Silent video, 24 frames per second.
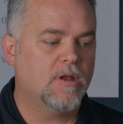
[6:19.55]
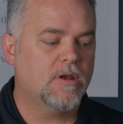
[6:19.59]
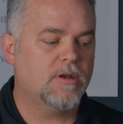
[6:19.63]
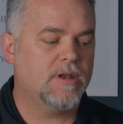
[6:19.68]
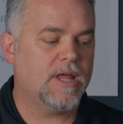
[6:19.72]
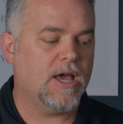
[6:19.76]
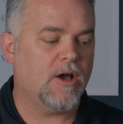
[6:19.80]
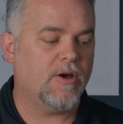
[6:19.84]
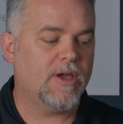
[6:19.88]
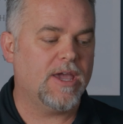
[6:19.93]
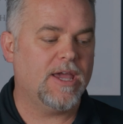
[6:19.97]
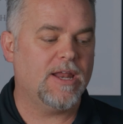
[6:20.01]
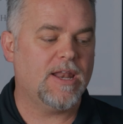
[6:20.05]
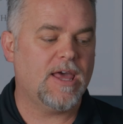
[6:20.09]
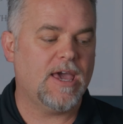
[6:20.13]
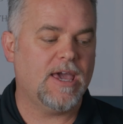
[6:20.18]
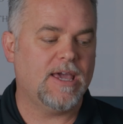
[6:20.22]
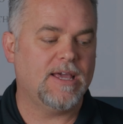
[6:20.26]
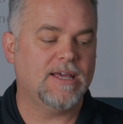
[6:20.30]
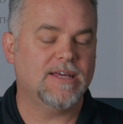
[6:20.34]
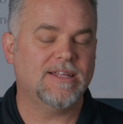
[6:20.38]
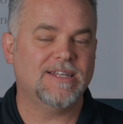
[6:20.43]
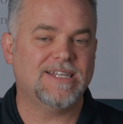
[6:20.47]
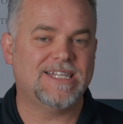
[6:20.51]
Now, in
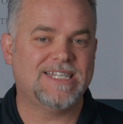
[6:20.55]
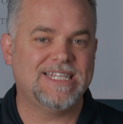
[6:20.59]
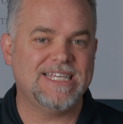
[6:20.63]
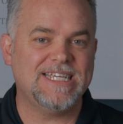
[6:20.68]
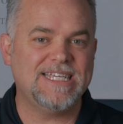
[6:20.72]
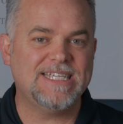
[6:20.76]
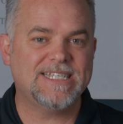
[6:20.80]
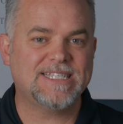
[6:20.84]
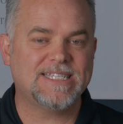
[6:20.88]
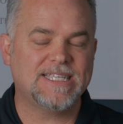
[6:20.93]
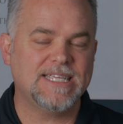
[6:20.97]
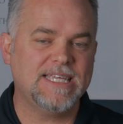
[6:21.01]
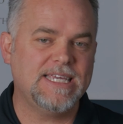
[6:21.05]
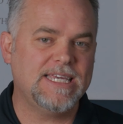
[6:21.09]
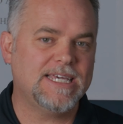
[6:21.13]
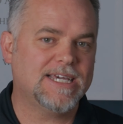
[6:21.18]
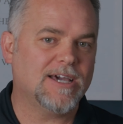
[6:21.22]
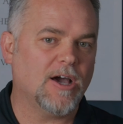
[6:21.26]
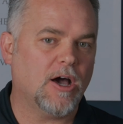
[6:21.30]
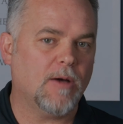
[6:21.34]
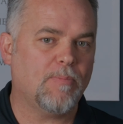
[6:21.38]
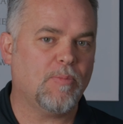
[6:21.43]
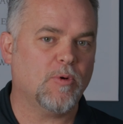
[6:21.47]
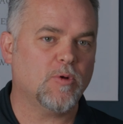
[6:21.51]
a DC
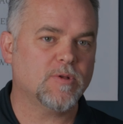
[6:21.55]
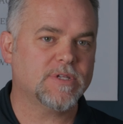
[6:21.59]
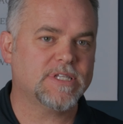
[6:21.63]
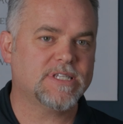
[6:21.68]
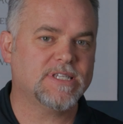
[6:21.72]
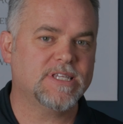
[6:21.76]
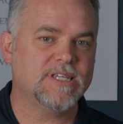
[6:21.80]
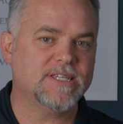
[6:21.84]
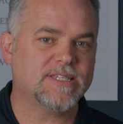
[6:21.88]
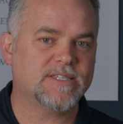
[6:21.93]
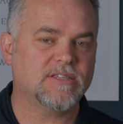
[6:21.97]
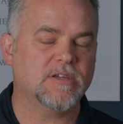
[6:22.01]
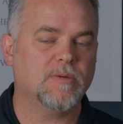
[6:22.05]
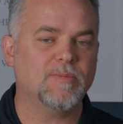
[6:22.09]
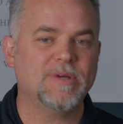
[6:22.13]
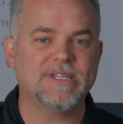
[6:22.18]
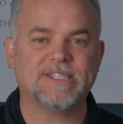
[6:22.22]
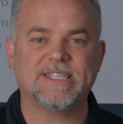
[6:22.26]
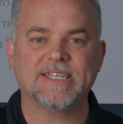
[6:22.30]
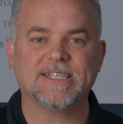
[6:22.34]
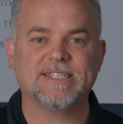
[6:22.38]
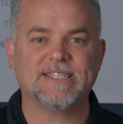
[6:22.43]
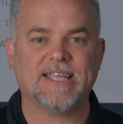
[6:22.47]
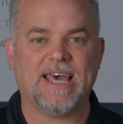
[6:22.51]
coupled system,
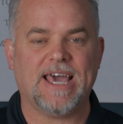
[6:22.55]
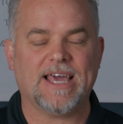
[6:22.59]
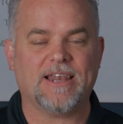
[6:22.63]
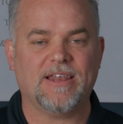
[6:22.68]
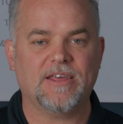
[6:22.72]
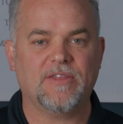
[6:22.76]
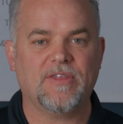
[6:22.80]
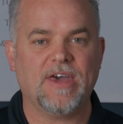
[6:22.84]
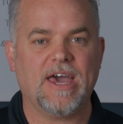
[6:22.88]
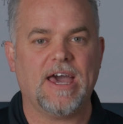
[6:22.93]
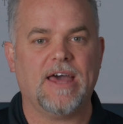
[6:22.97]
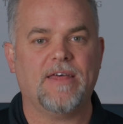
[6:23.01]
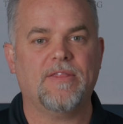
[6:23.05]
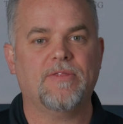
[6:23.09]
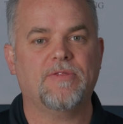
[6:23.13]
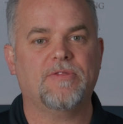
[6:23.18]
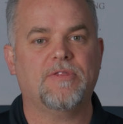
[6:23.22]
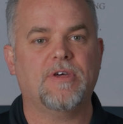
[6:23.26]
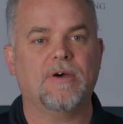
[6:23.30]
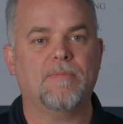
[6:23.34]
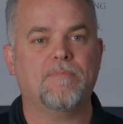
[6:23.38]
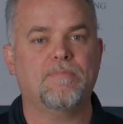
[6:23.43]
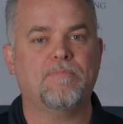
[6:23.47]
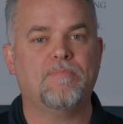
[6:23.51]
it's exactly that.
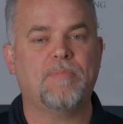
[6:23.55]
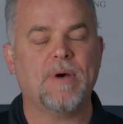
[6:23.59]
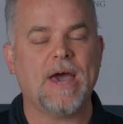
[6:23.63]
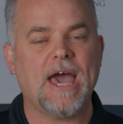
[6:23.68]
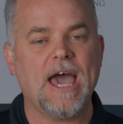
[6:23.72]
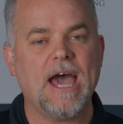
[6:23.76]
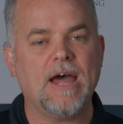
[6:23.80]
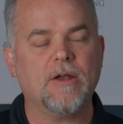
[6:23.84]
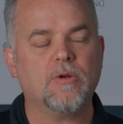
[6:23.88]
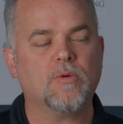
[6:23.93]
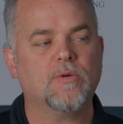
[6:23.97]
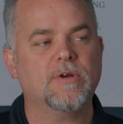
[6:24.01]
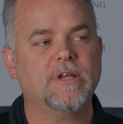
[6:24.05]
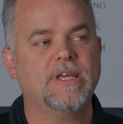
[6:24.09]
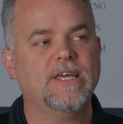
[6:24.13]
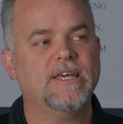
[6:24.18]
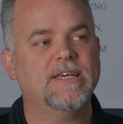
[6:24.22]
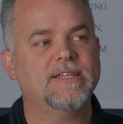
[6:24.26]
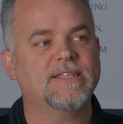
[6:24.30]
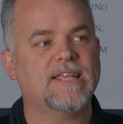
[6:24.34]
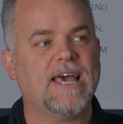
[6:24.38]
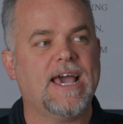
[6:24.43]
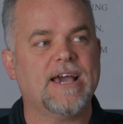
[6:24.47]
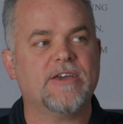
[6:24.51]
The battery
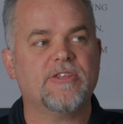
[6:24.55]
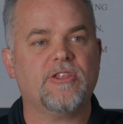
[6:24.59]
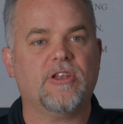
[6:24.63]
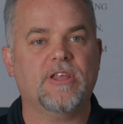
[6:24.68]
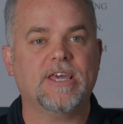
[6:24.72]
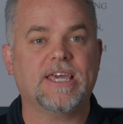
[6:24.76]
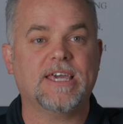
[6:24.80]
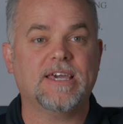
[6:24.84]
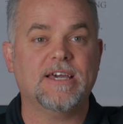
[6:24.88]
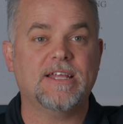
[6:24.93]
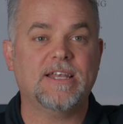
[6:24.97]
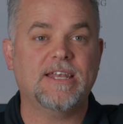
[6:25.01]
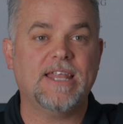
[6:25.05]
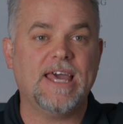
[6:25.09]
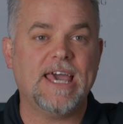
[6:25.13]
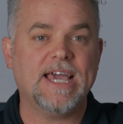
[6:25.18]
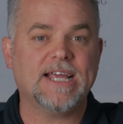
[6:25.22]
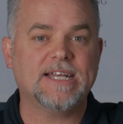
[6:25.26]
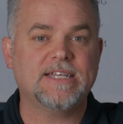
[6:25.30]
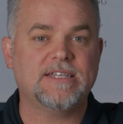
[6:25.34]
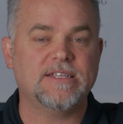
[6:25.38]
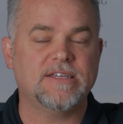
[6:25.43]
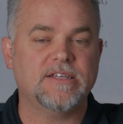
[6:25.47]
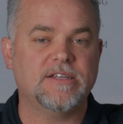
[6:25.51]
is actually
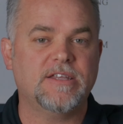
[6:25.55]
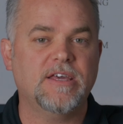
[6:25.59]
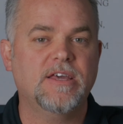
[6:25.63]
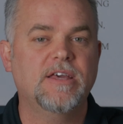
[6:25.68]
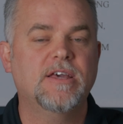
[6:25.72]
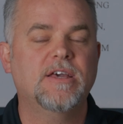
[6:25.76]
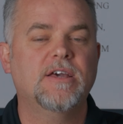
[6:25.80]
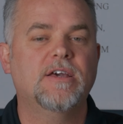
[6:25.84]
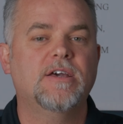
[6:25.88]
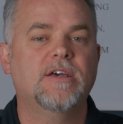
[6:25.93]
connected